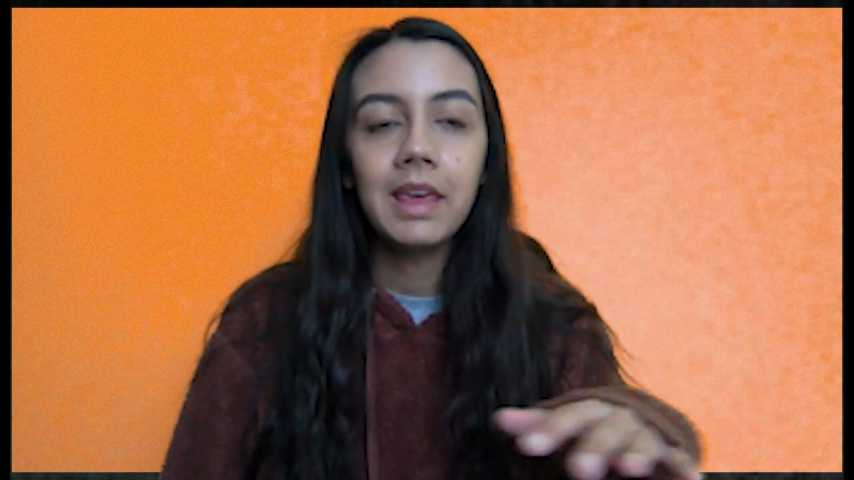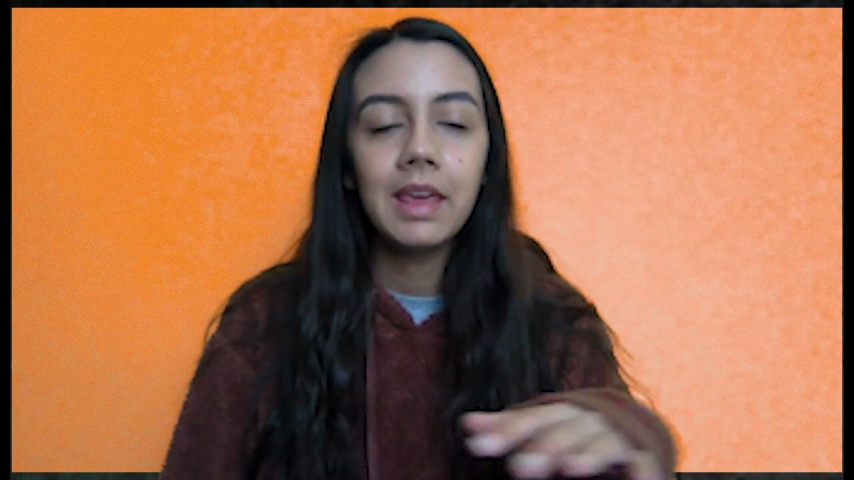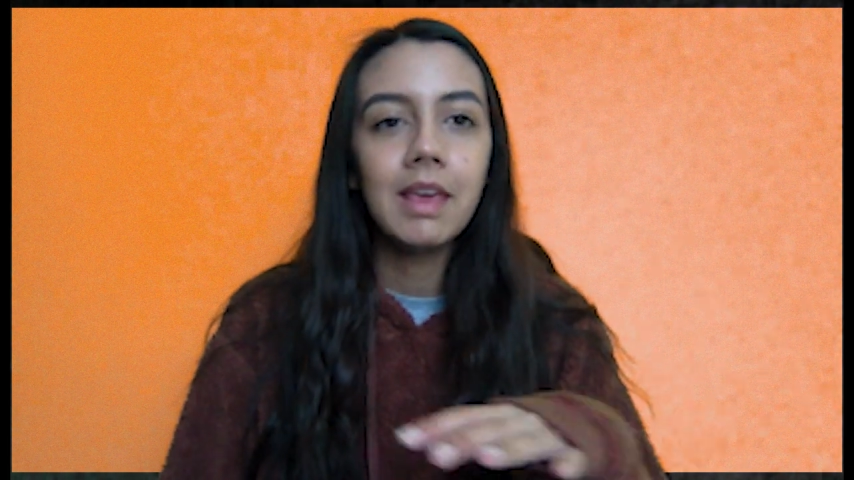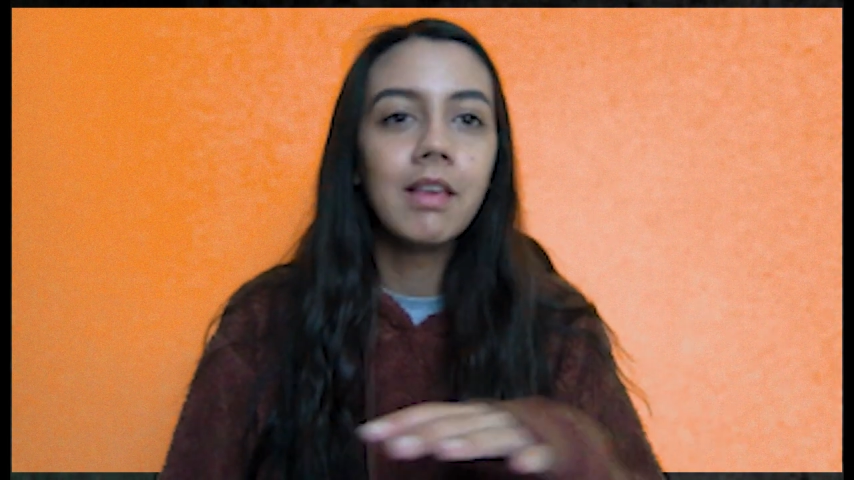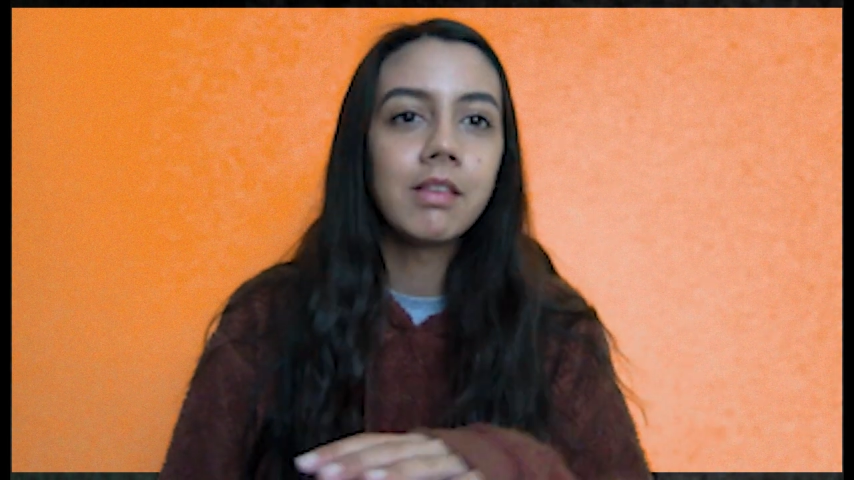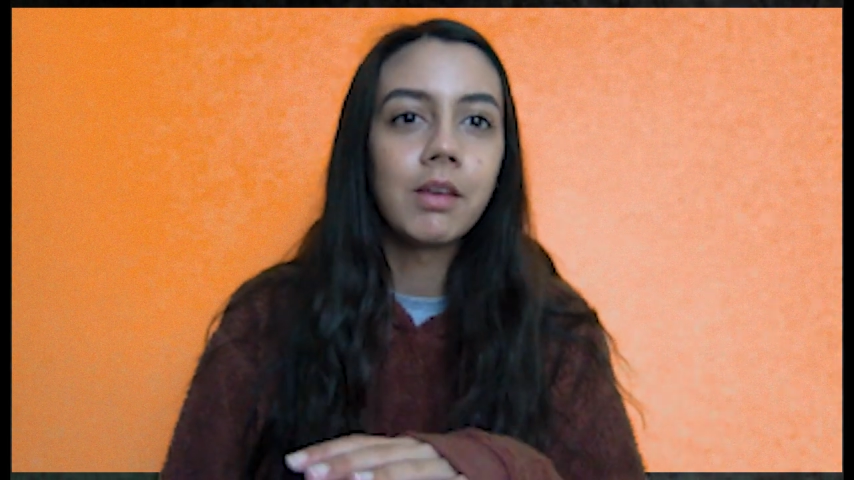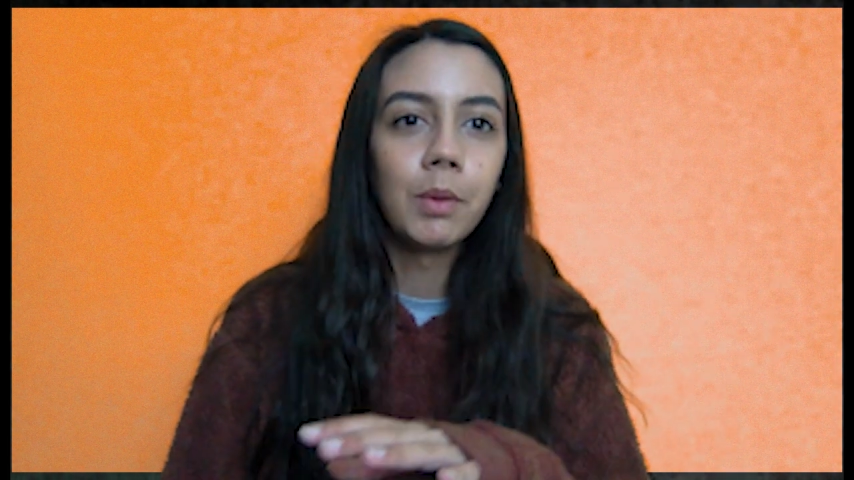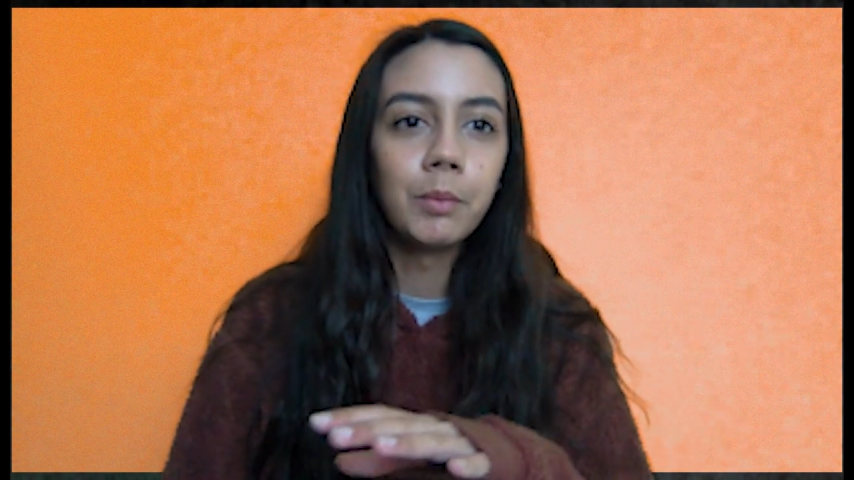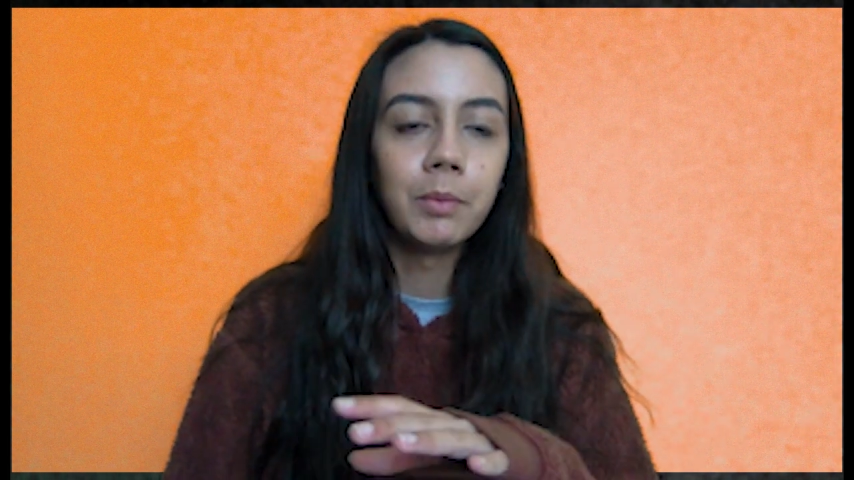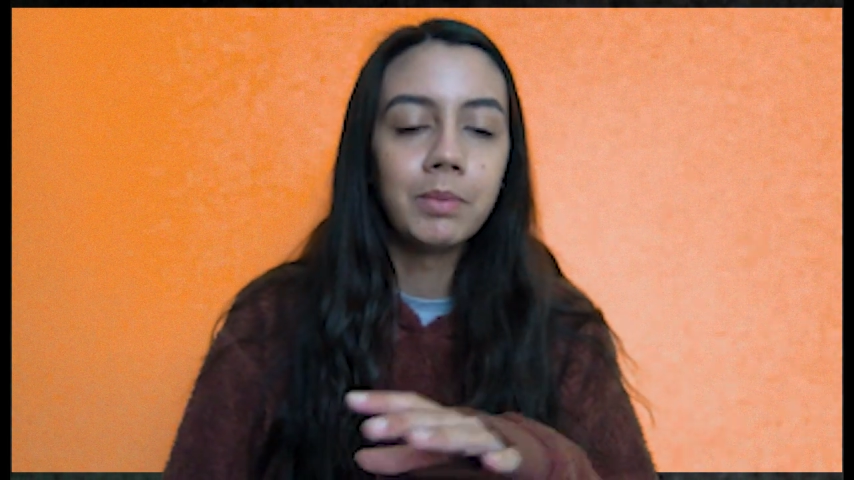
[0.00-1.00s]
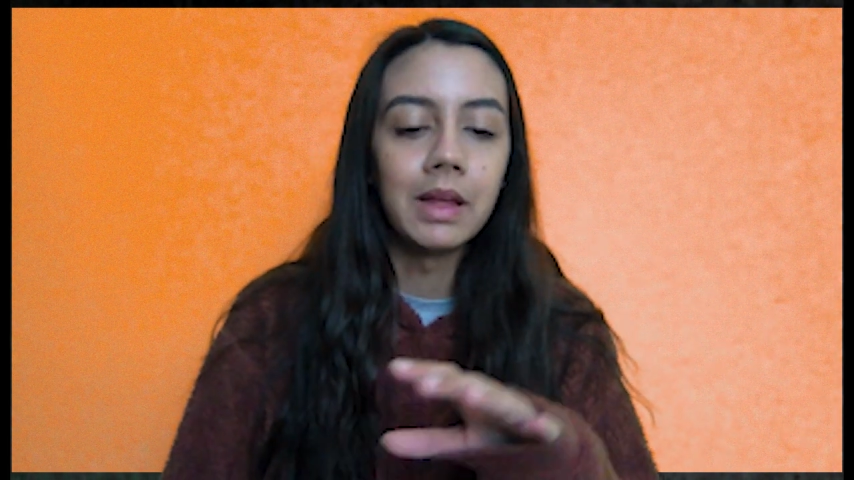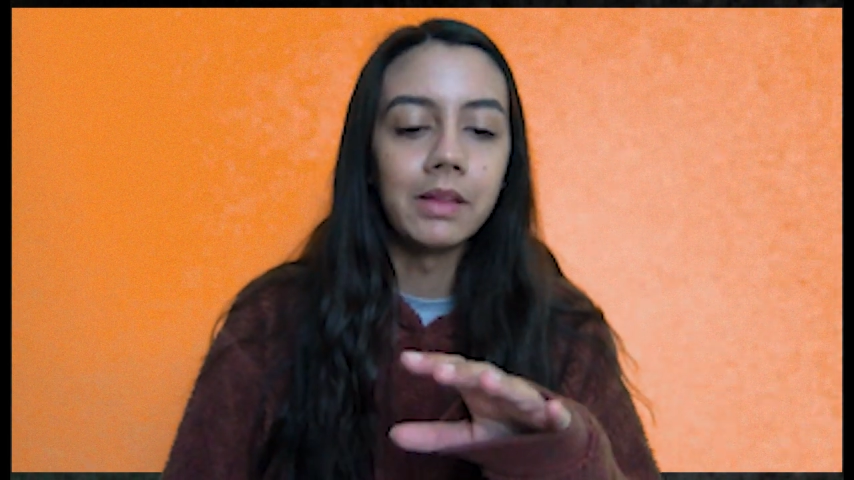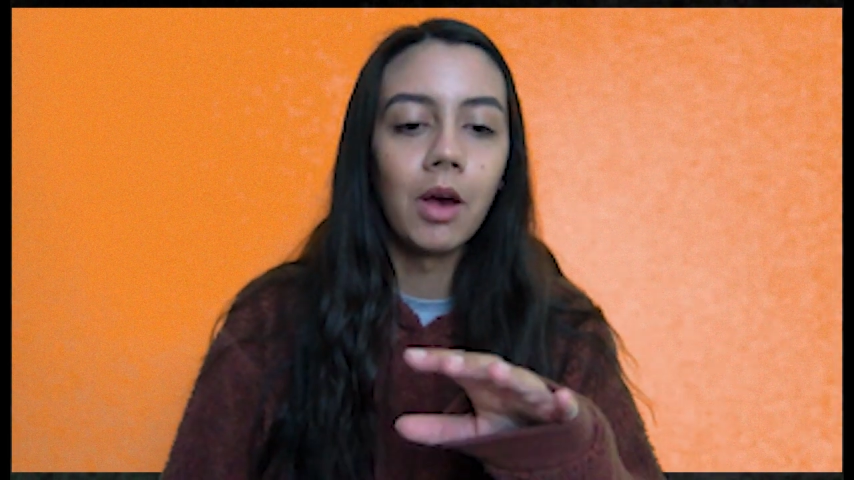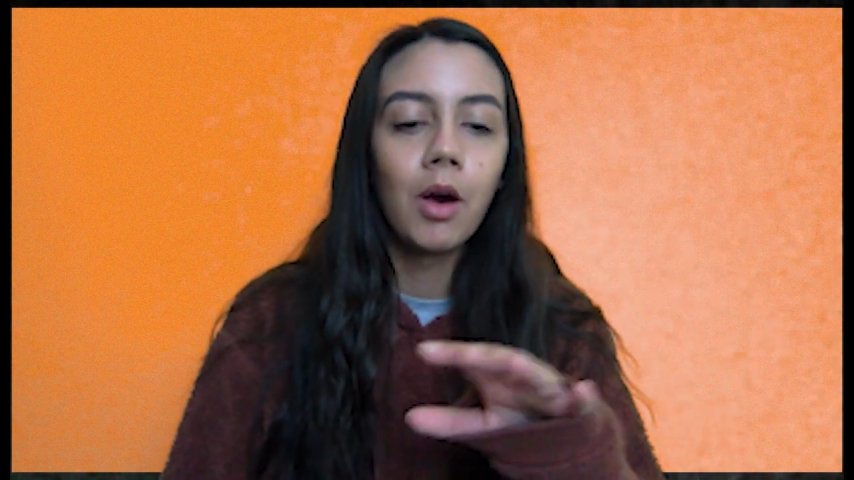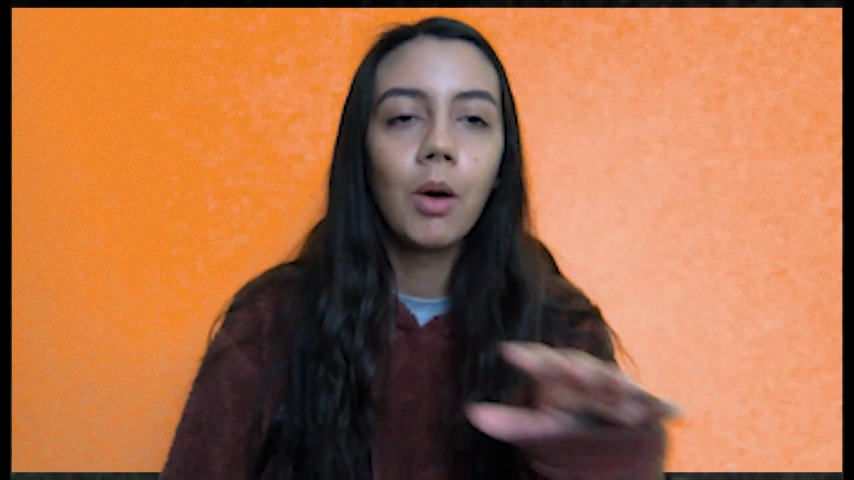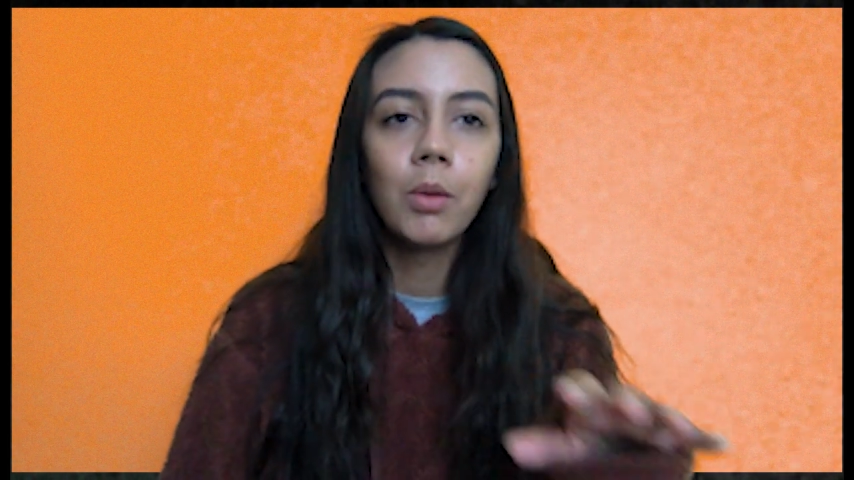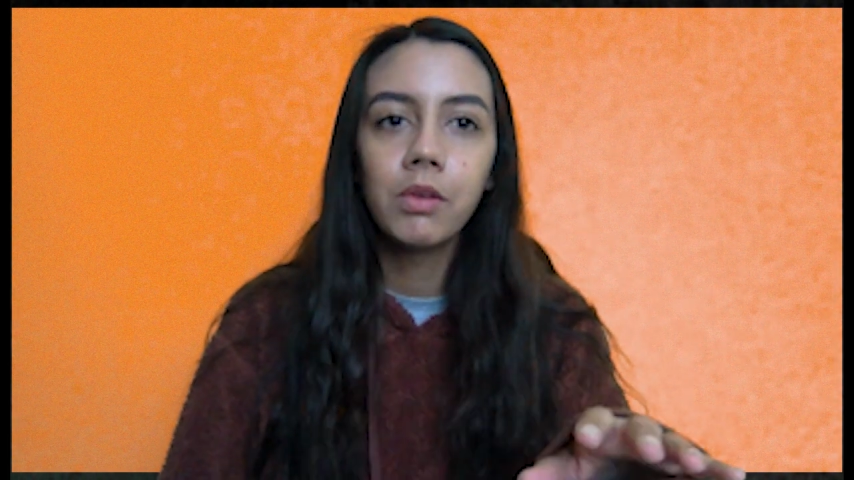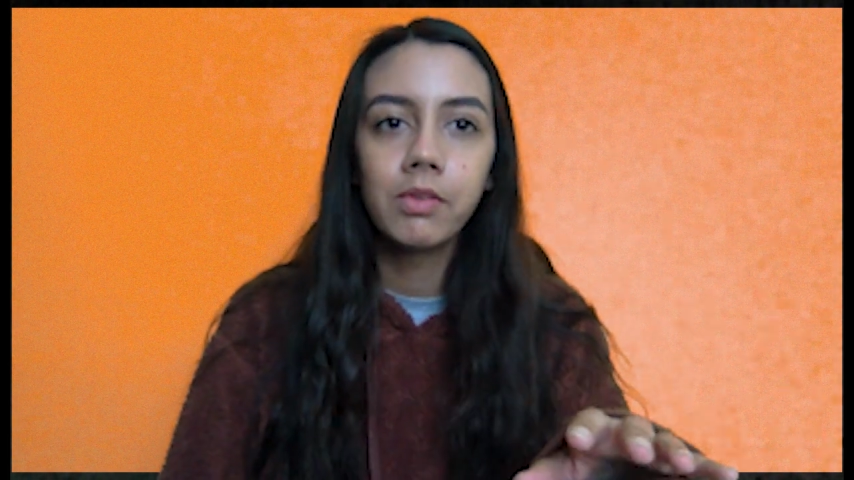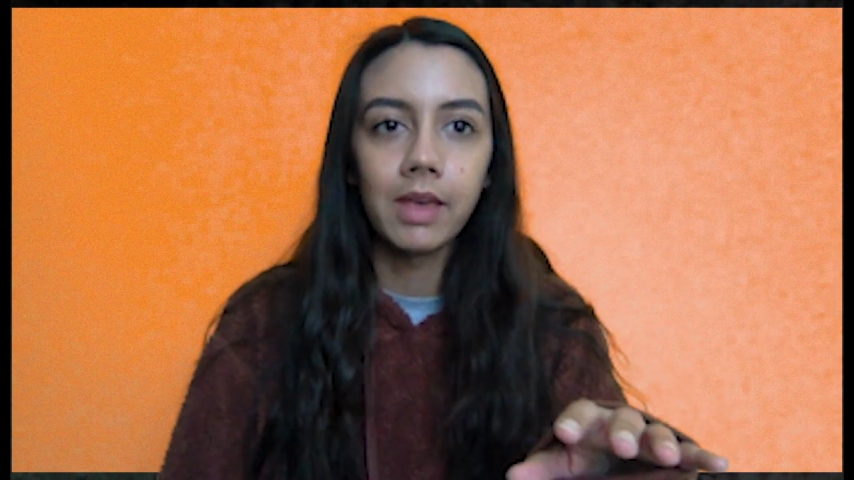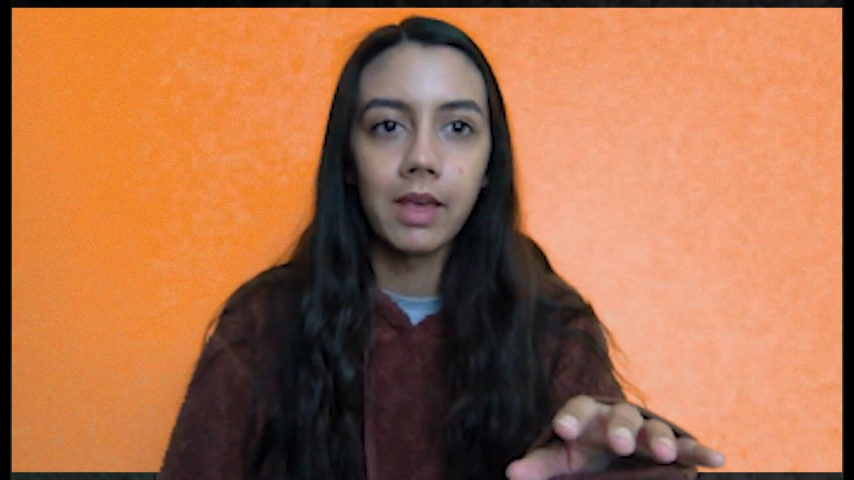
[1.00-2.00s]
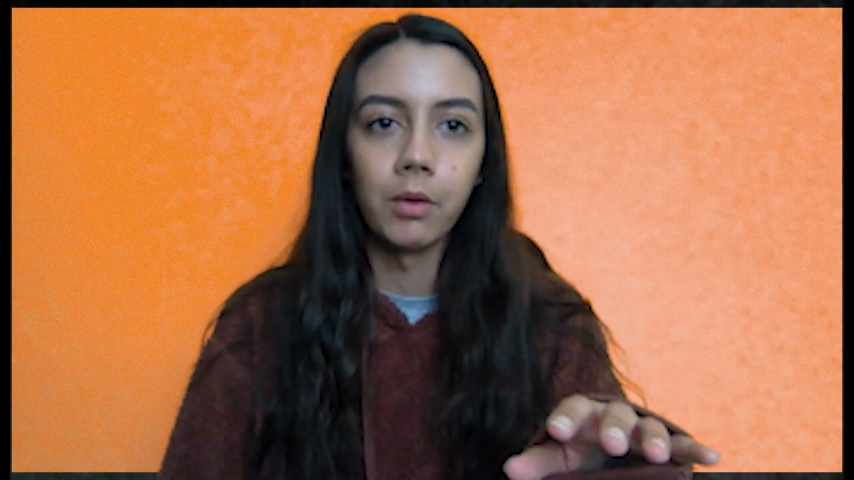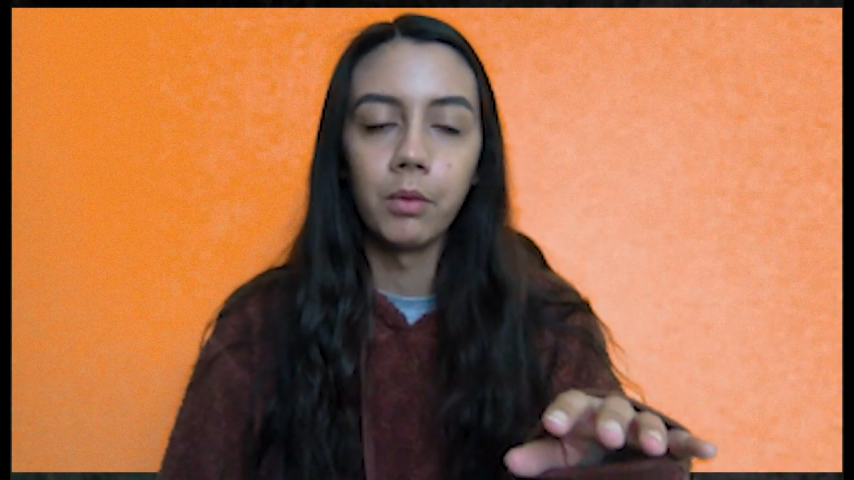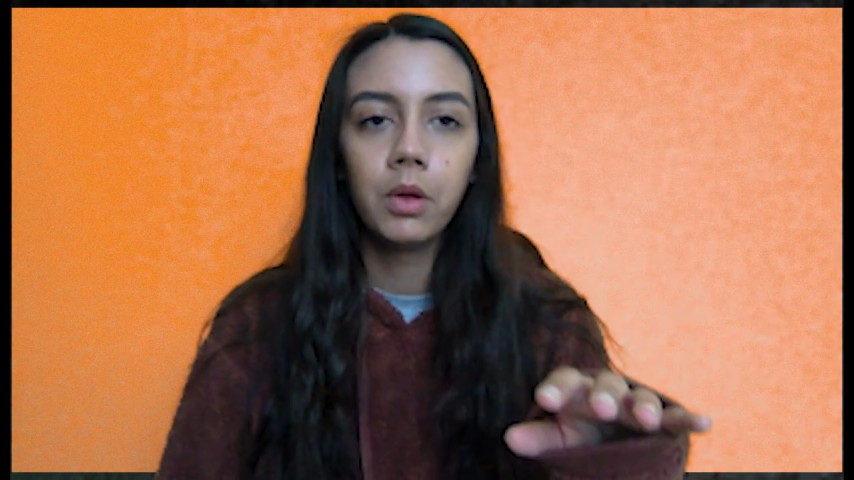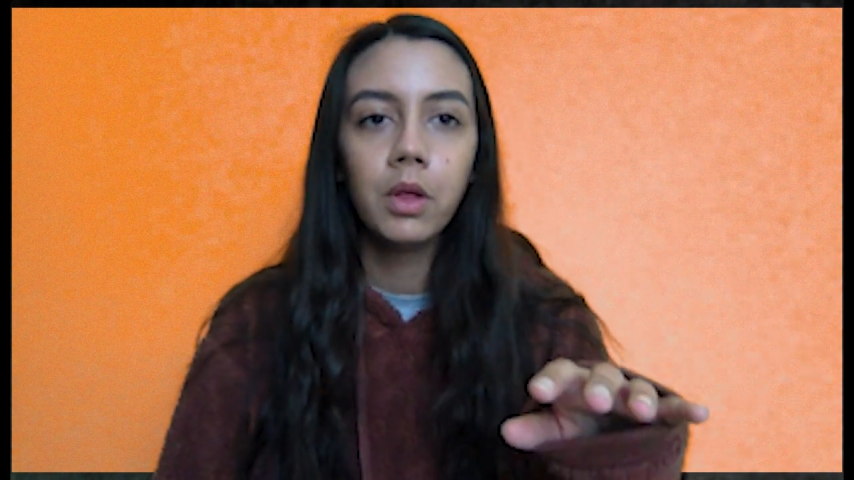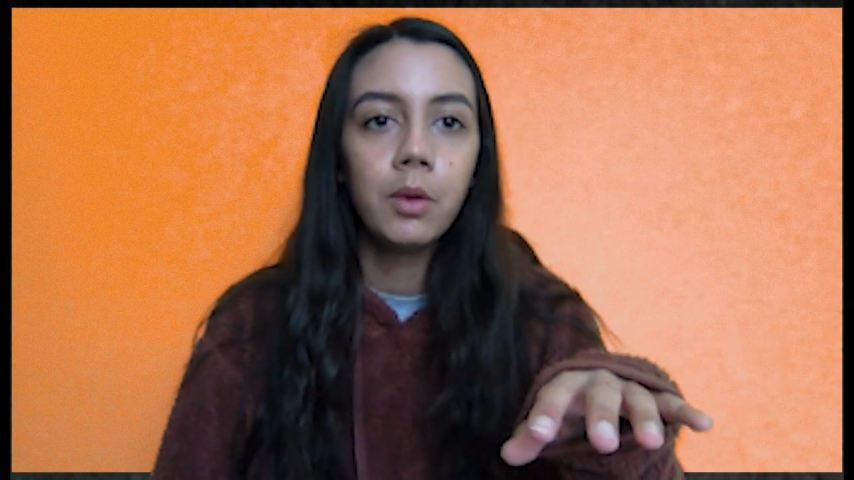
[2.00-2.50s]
easier when we're playing the whole scale,